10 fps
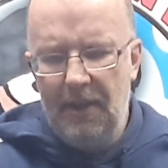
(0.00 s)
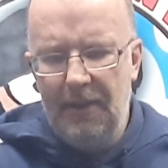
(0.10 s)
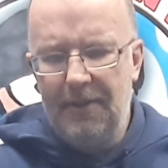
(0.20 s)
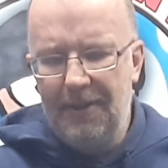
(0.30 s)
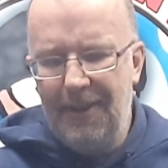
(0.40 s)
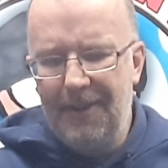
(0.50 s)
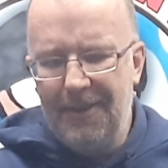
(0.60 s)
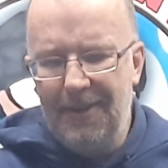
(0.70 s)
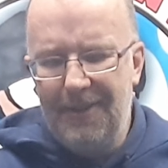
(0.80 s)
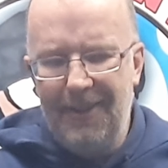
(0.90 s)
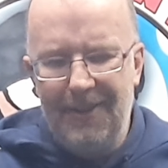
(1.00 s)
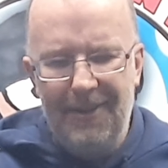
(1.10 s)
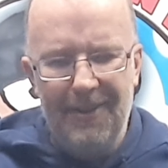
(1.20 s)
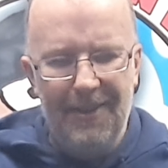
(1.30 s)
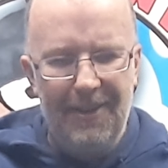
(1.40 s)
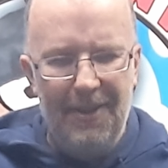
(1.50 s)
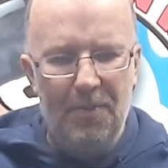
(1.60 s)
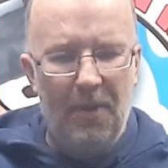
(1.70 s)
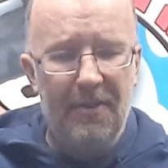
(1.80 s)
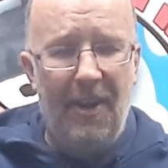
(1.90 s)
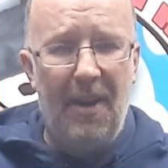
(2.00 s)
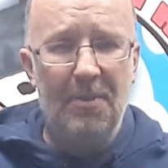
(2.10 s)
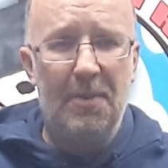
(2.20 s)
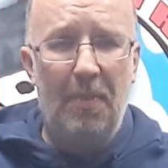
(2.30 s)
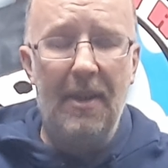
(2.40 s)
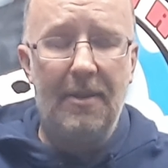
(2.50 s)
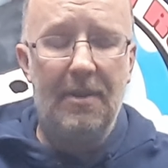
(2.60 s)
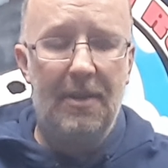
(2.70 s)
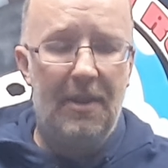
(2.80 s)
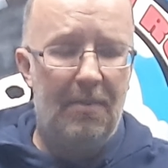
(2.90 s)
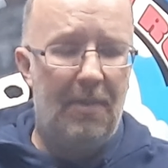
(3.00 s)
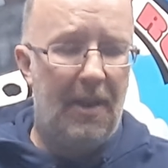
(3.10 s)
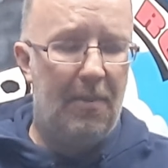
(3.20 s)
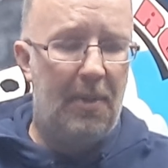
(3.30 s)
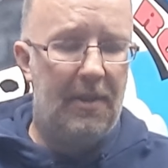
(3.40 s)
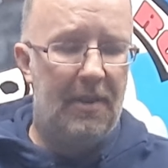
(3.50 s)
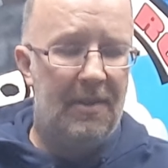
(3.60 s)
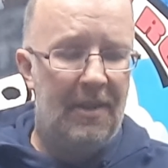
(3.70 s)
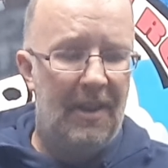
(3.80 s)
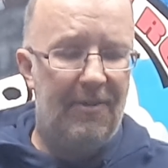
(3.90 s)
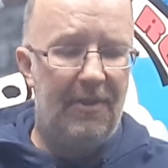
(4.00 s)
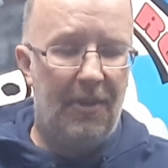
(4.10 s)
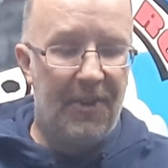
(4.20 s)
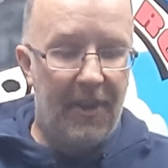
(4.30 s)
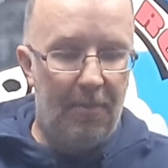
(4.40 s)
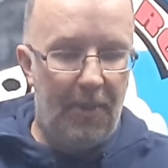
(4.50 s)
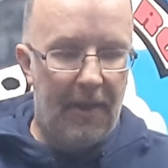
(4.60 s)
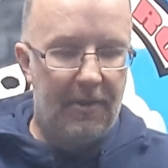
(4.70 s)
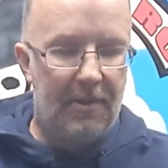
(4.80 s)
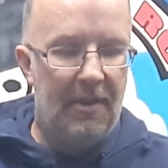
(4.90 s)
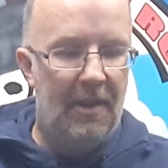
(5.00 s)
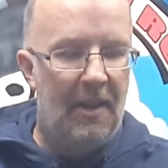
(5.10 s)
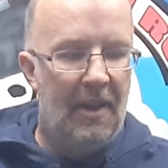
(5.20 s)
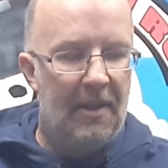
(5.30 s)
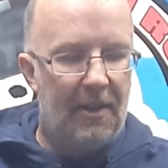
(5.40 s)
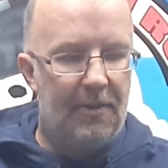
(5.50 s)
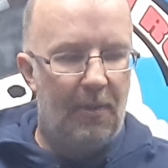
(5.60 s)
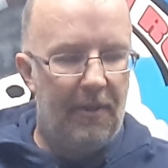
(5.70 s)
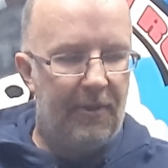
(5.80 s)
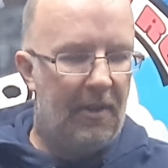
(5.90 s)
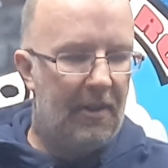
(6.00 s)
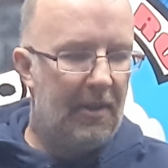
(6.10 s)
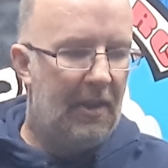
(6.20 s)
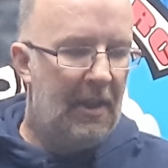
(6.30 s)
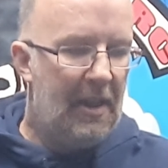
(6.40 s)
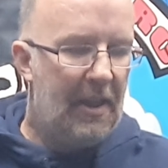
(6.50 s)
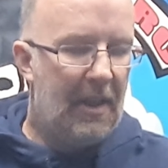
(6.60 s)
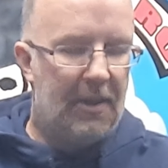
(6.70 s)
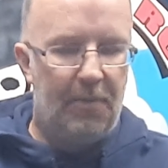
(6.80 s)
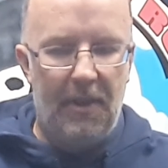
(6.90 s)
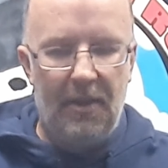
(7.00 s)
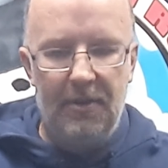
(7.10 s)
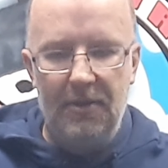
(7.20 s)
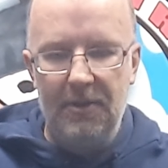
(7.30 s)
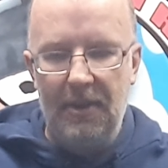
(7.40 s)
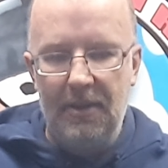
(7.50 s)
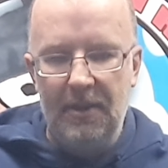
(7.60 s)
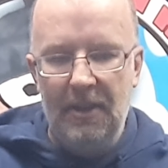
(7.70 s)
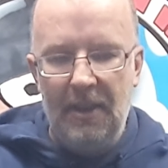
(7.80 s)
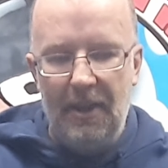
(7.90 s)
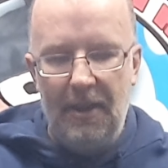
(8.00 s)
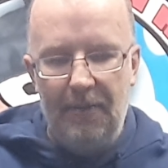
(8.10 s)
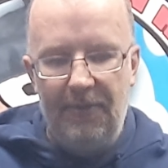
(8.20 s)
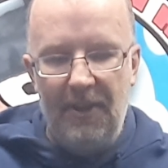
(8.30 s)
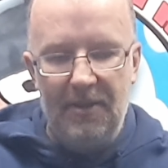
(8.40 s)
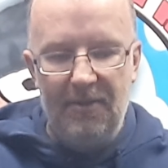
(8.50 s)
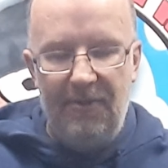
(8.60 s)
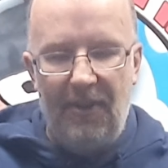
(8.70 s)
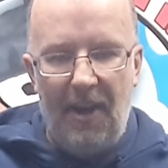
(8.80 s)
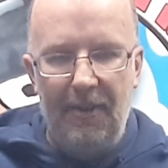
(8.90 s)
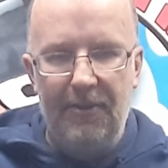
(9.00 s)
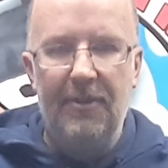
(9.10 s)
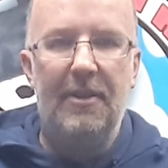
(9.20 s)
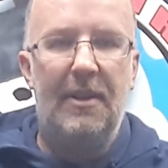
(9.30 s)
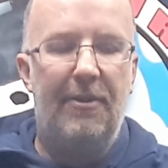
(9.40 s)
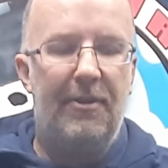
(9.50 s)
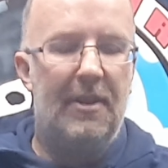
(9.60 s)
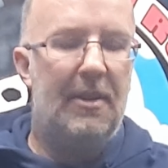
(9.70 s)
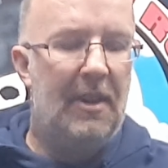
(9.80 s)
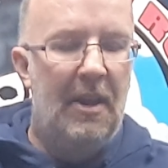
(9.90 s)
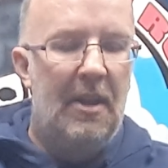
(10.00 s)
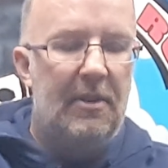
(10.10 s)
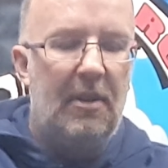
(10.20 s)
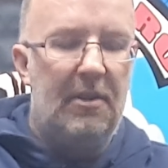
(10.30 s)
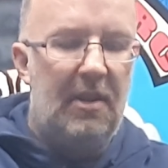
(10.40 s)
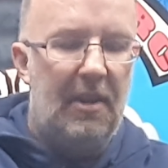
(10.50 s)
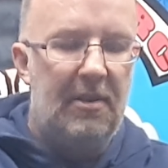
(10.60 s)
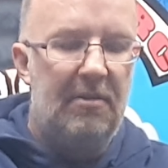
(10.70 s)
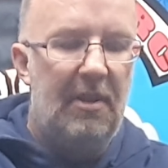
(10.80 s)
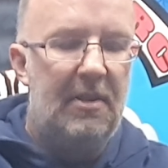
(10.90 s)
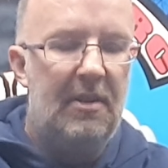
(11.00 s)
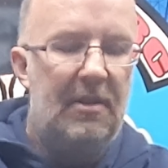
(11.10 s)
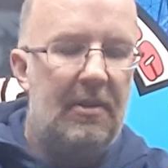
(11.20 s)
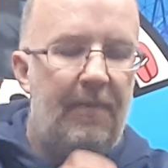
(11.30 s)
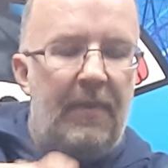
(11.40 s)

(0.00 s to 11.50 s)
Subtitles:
It's one of Arrma's best, in my opinion, if not the best. That's why I've got the XB on order. Version 5, definitely. It's got chassis ridges